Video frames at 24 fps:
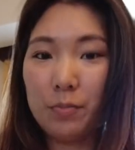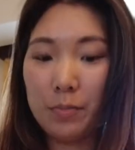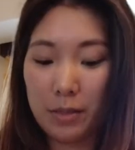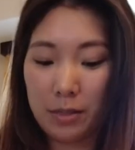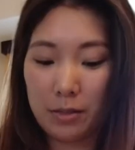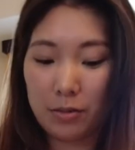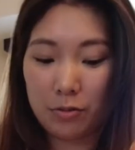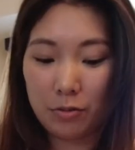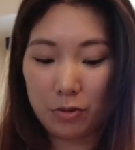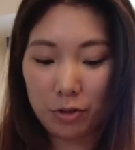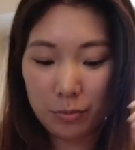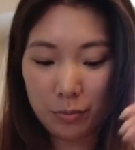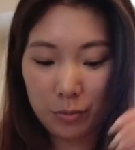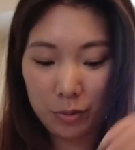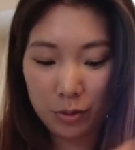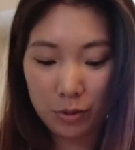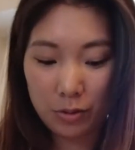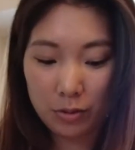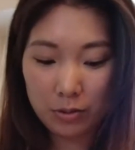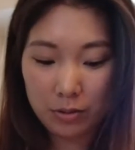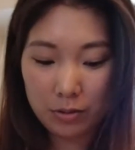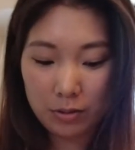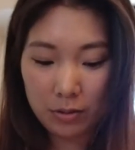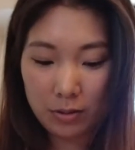as normal,
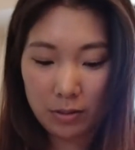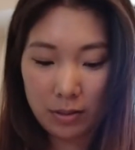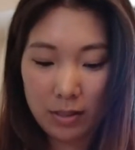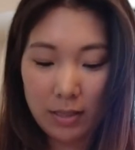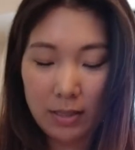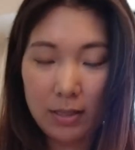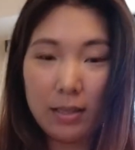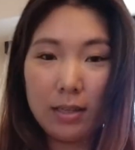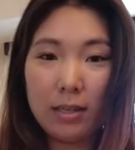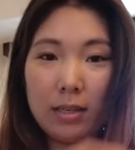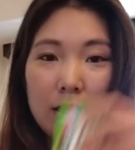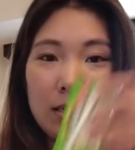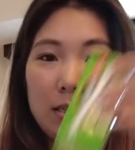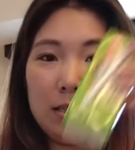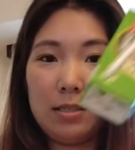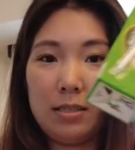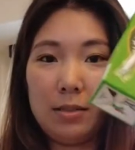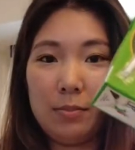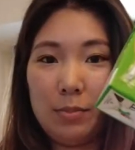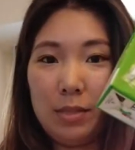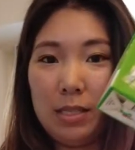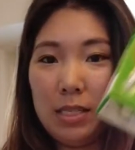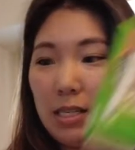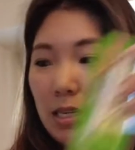
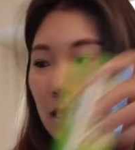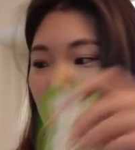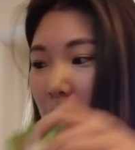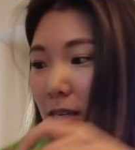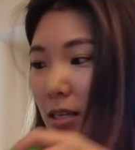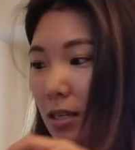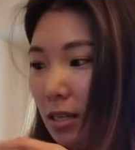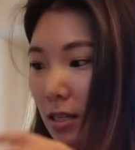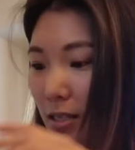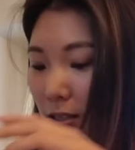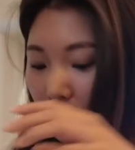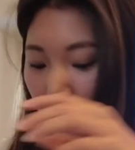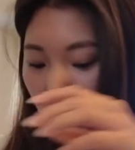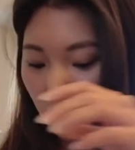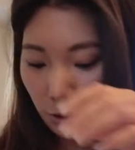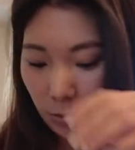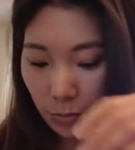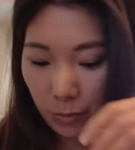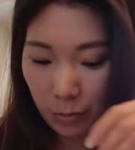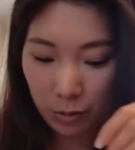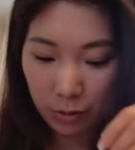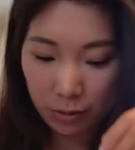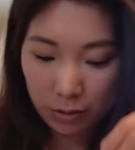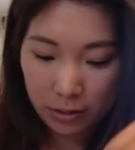some tea as
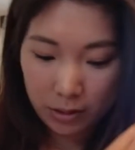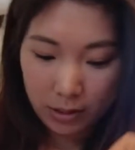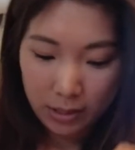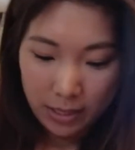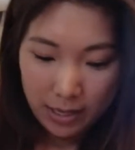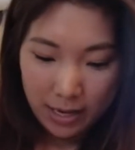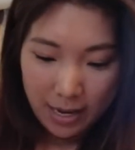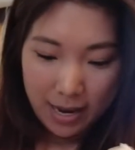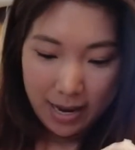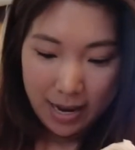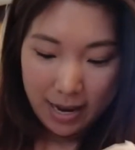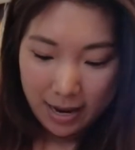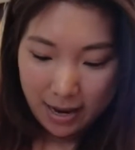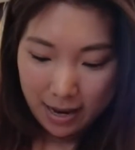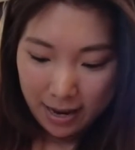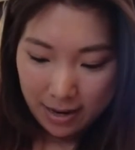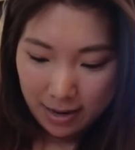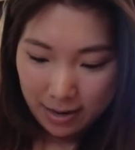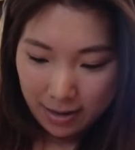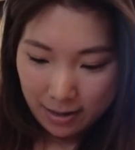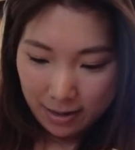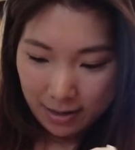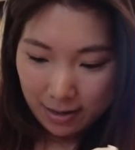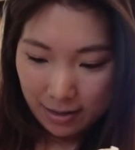normal, and
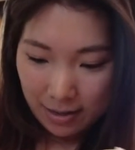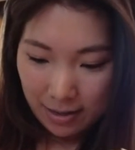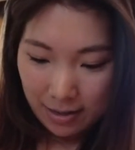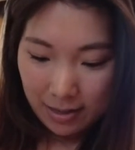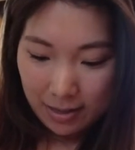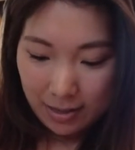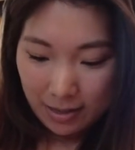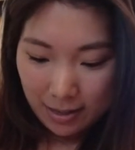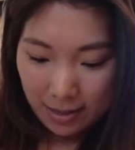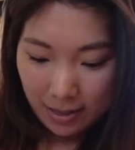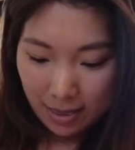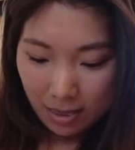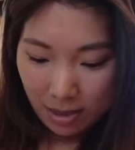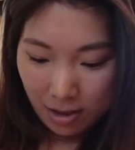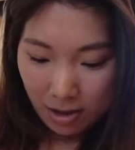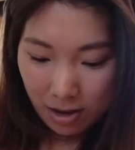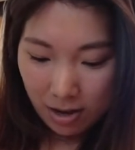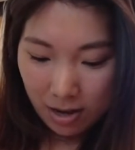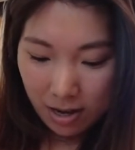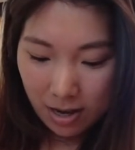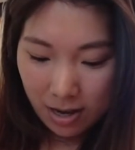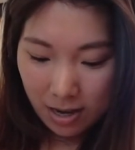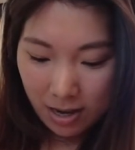look,